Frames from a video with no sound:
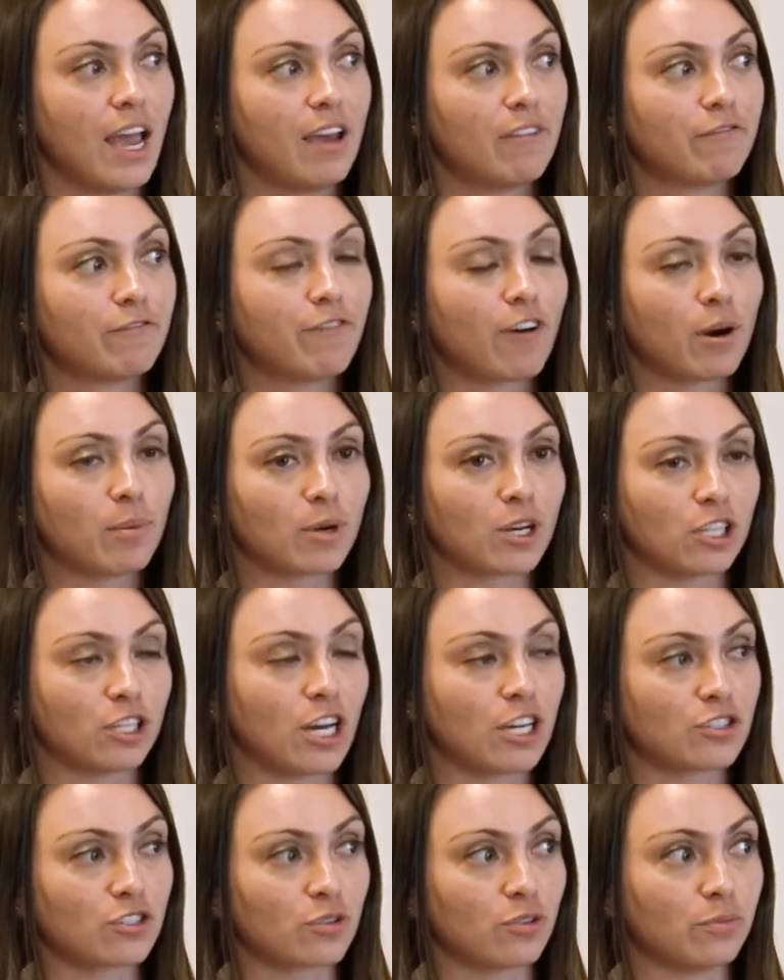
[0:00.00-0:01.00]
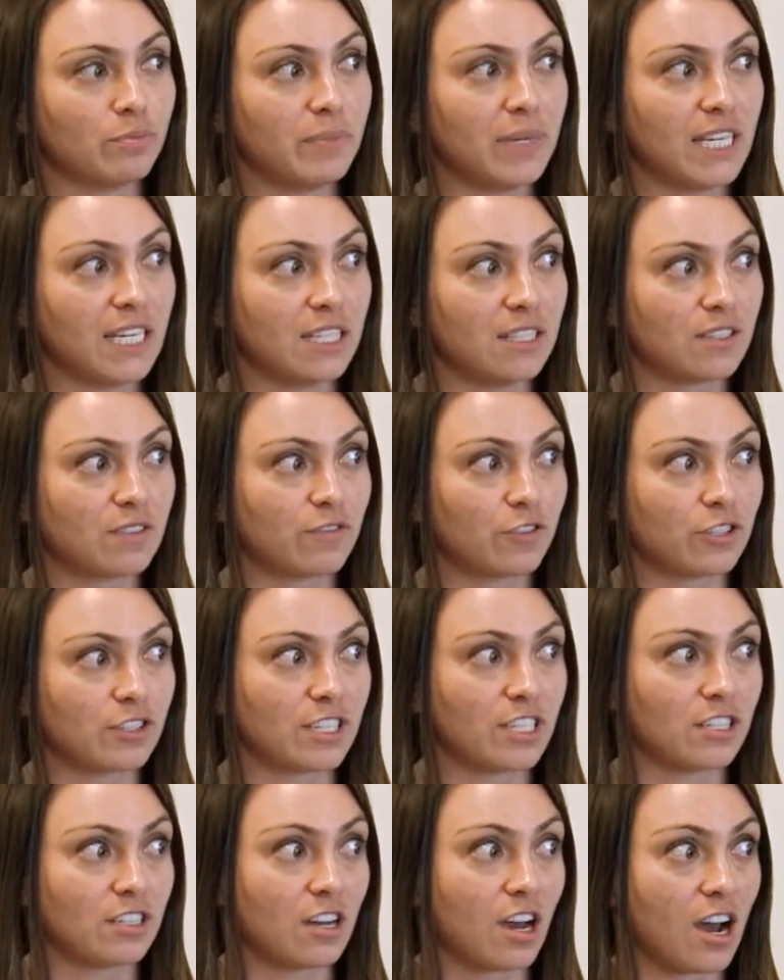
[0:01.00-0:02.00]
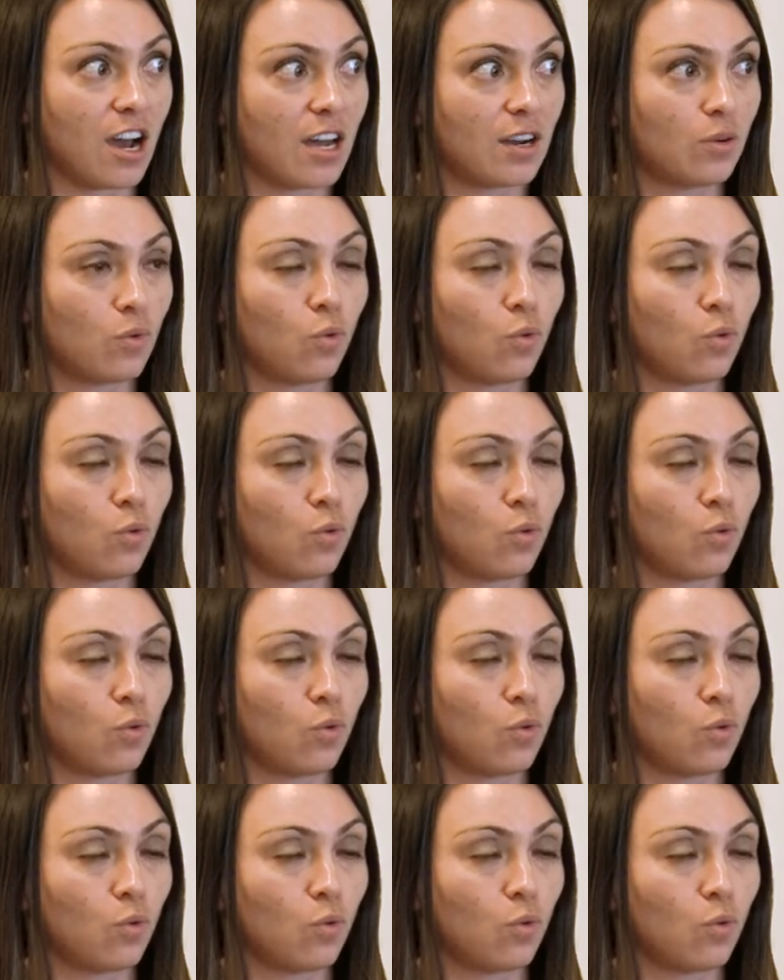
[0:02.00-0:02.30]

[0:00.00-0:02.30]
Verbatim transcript: and, pharmacological. means versus not,